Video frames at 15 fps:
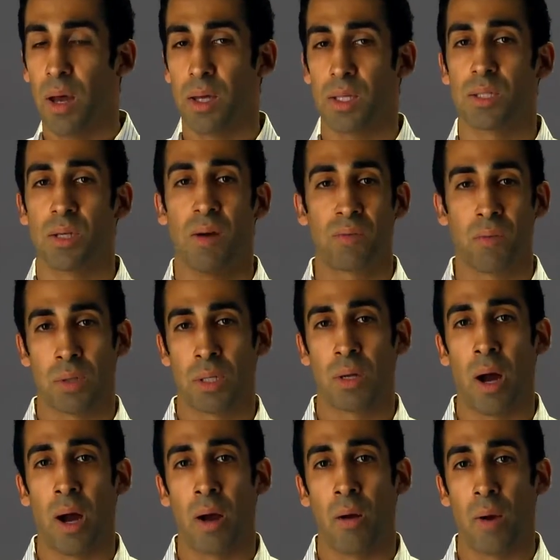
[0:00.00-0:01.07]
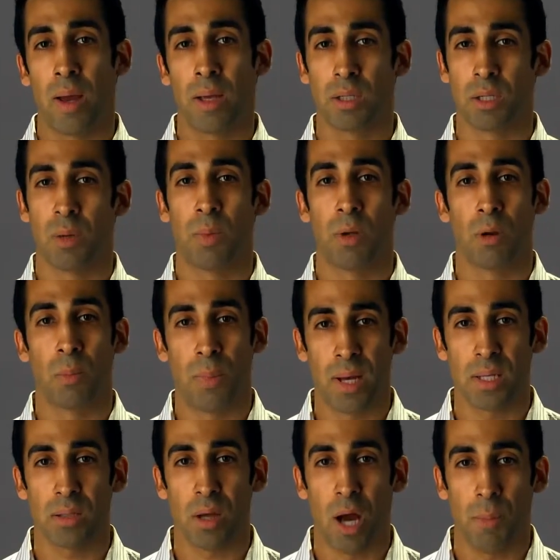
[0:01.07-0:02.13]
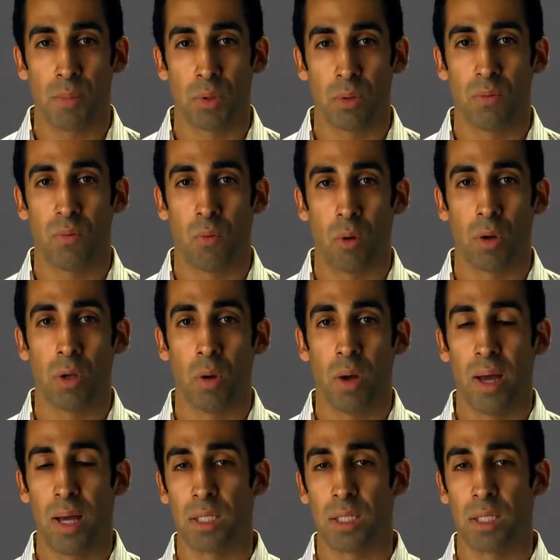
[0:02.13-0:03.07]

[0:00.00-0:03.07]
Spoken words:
the self-directed IRA is going to be your best option for you.